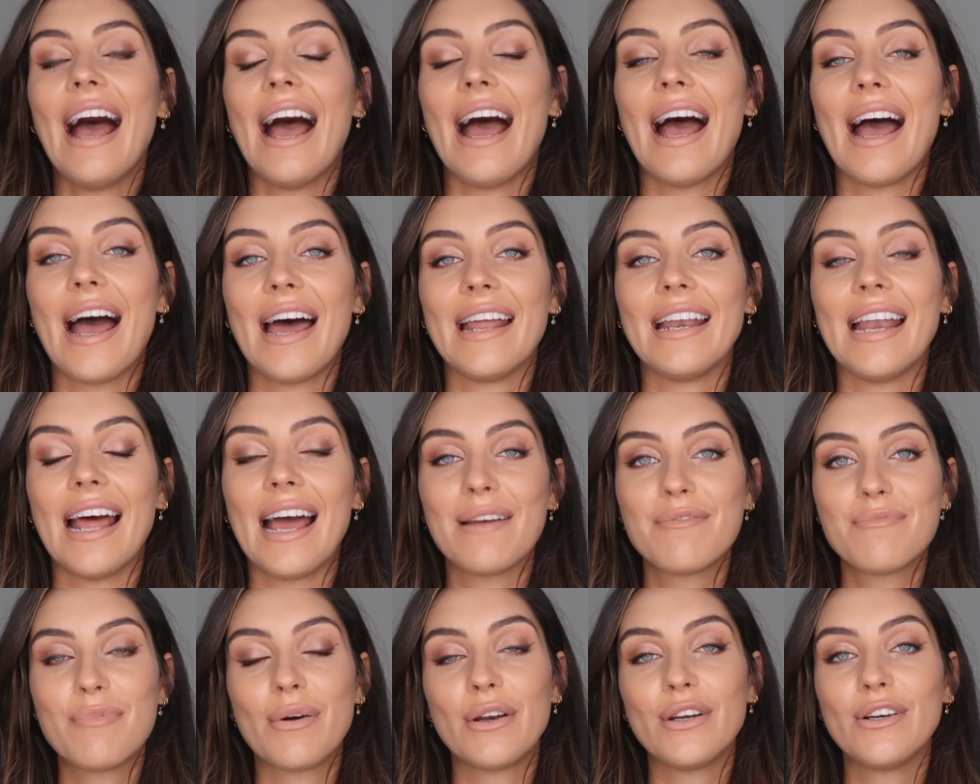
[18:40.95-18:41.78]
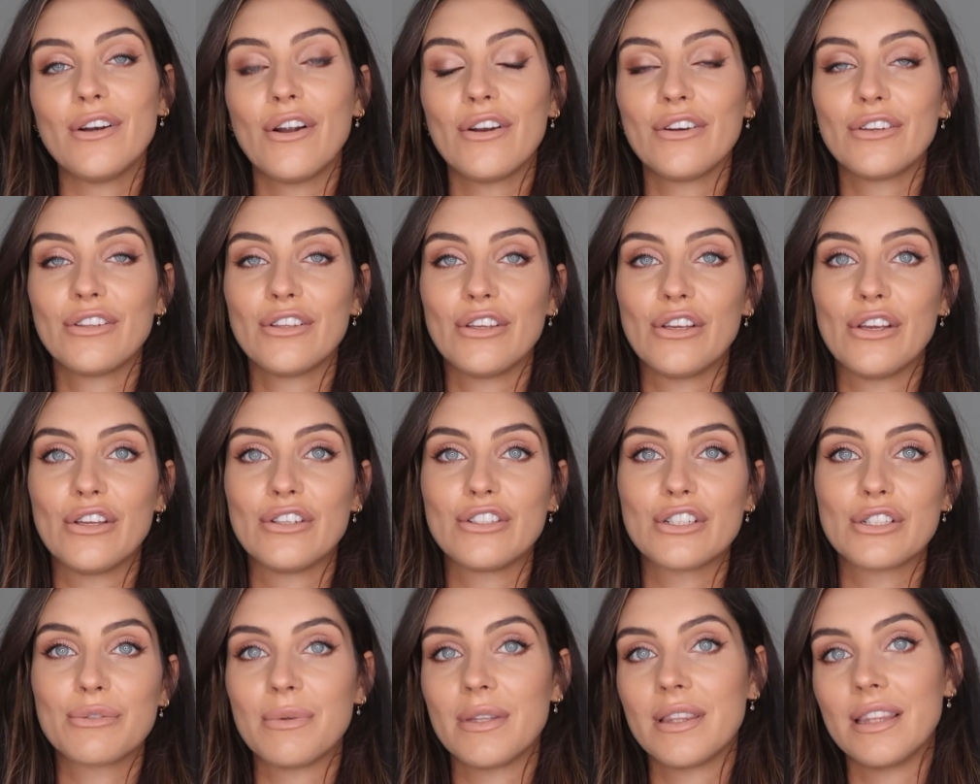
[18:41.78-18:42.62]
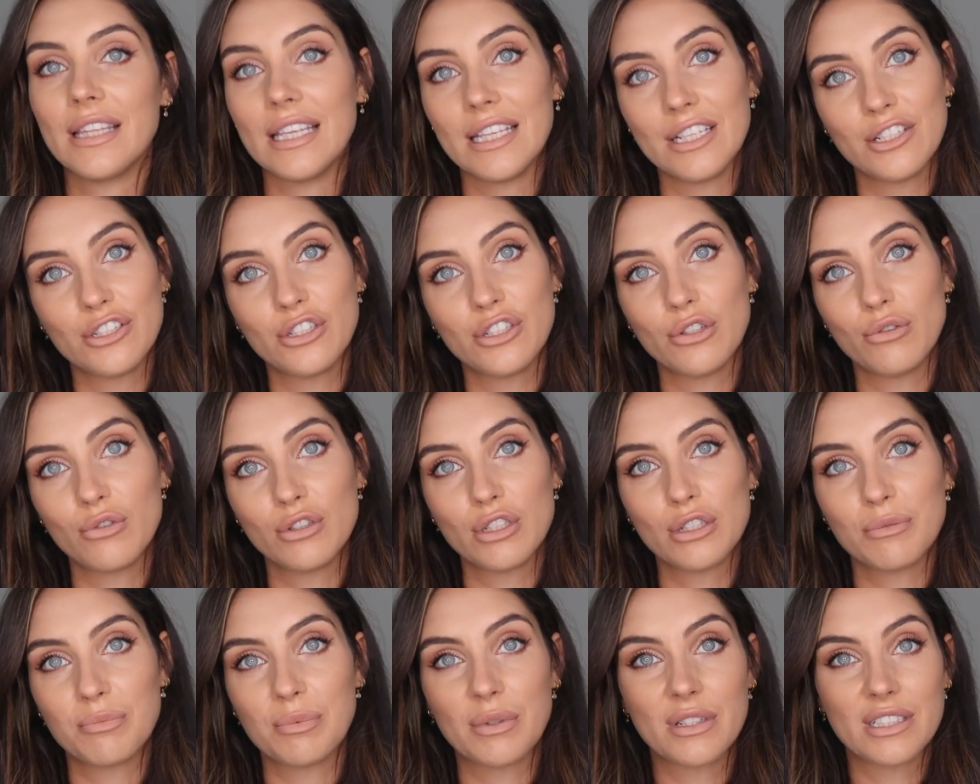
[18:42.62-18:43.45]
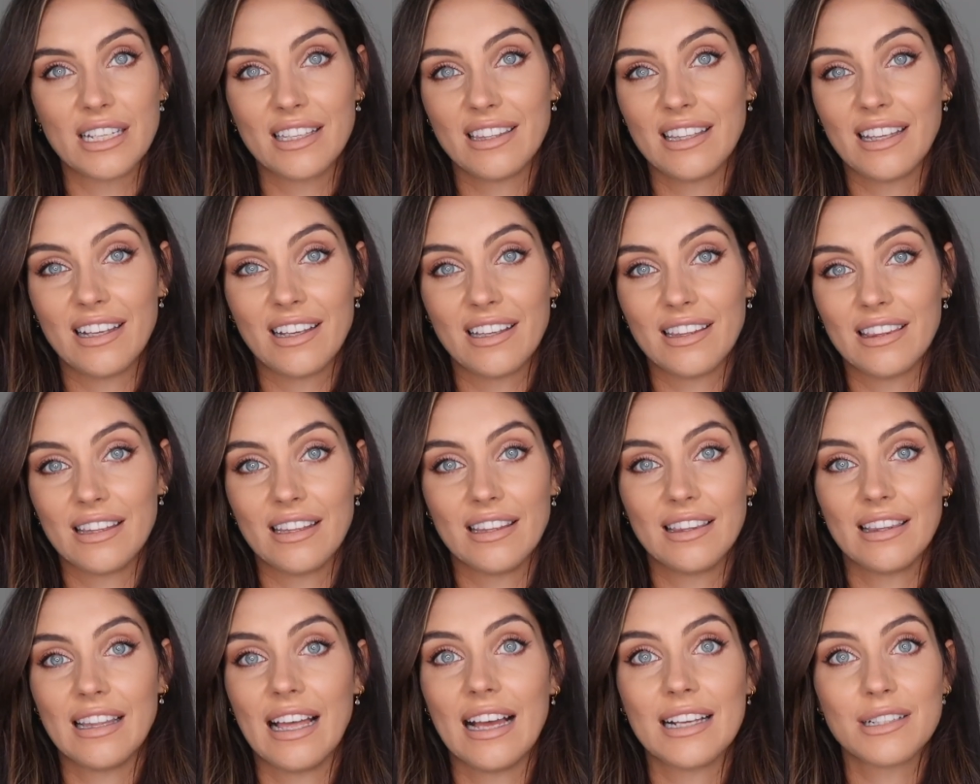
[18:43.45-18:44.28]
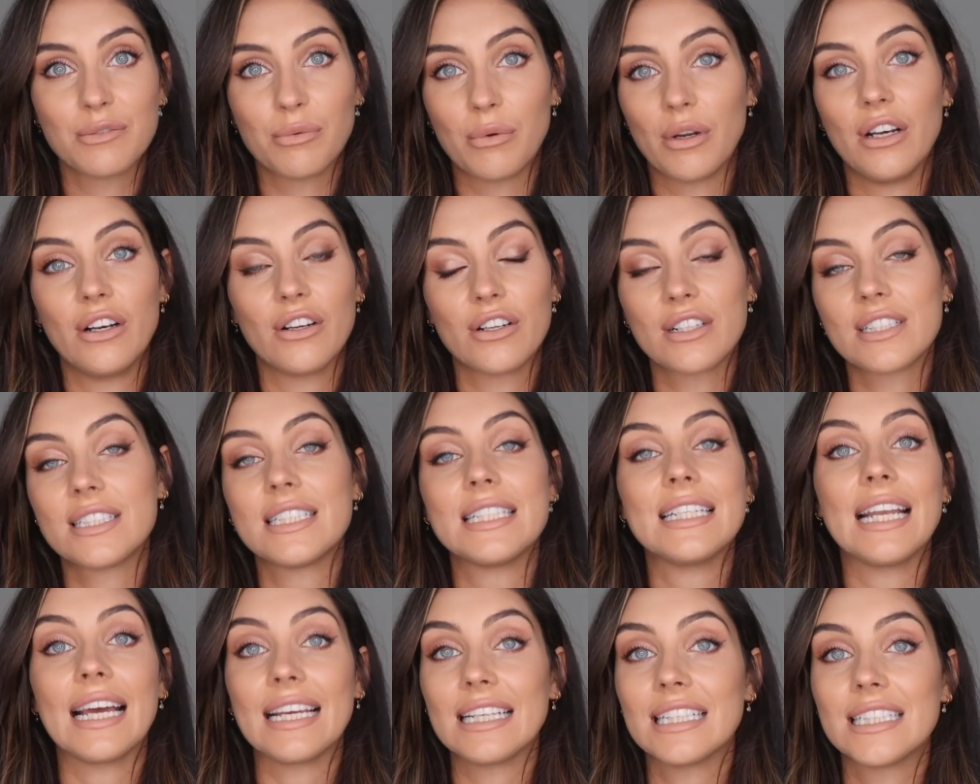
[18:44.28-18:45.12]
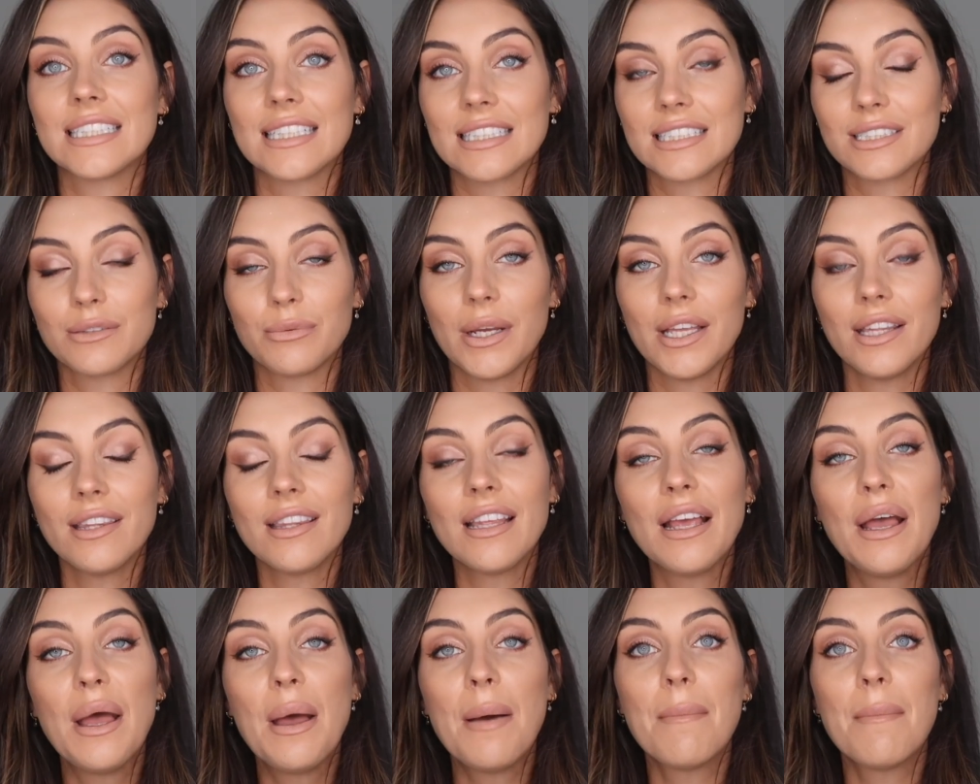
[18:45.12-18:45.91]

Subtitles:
And I put it on here just with these shoes, just because I think that that's what it looks nicest with.